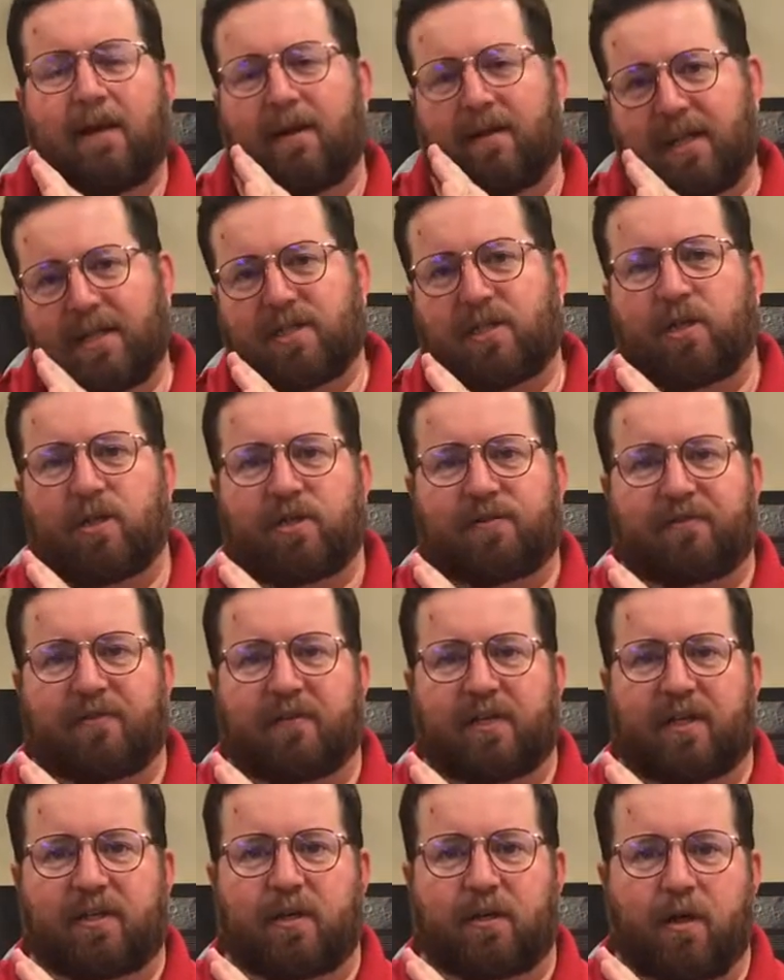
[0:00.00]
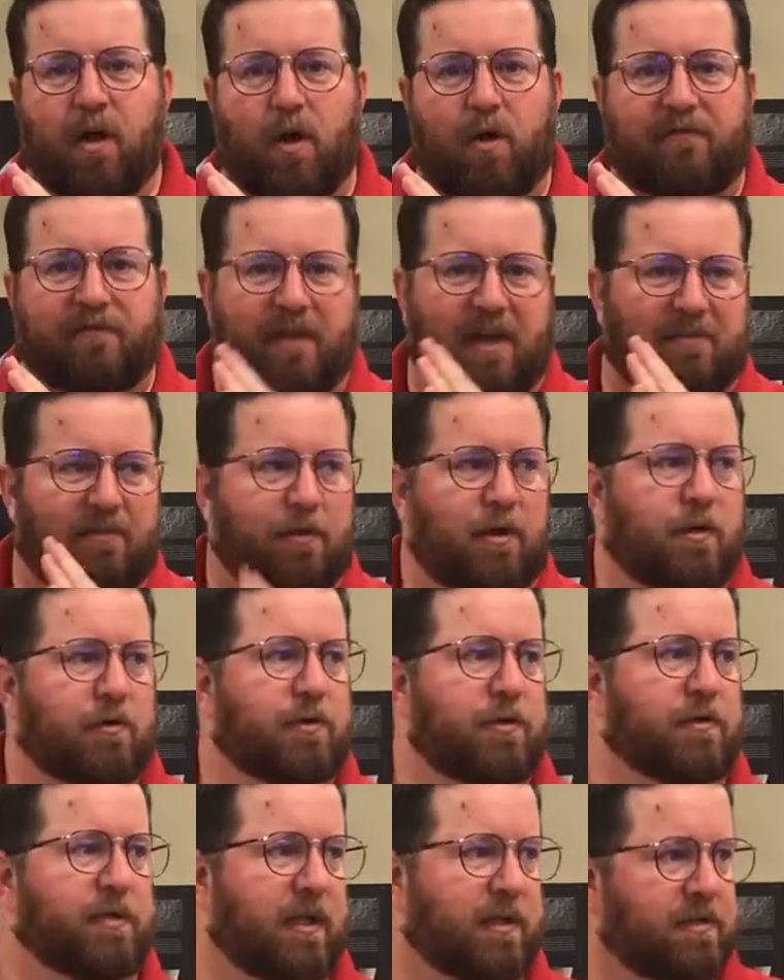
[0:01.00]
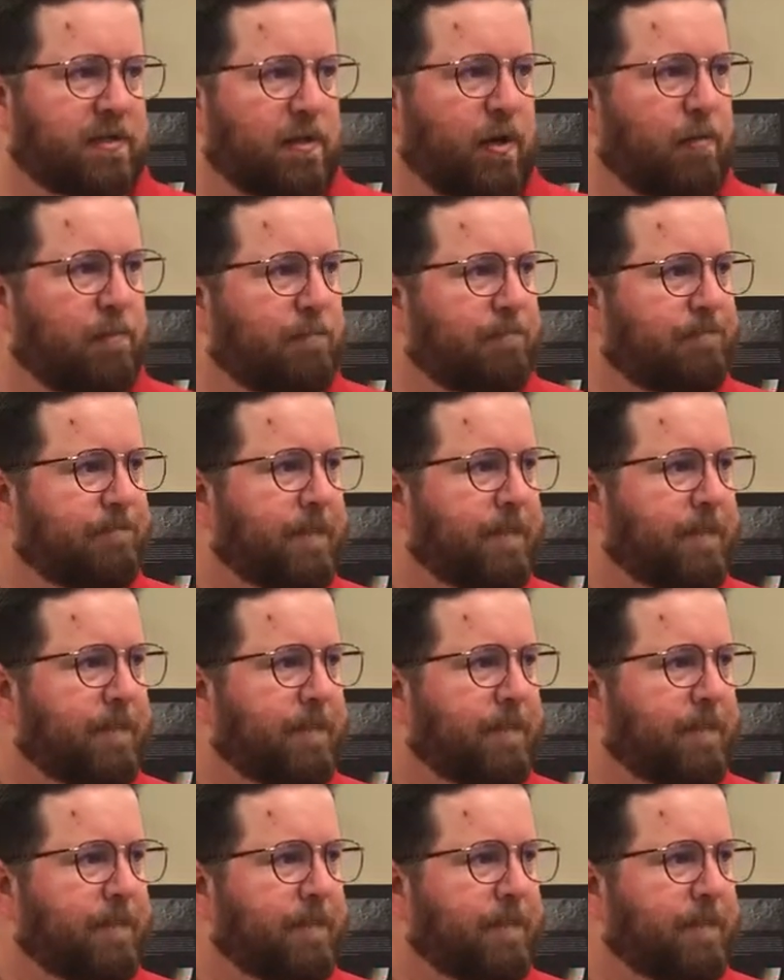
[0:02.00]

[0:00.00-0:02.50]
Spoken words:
That's a useful thing to know if you have a go-to telescope.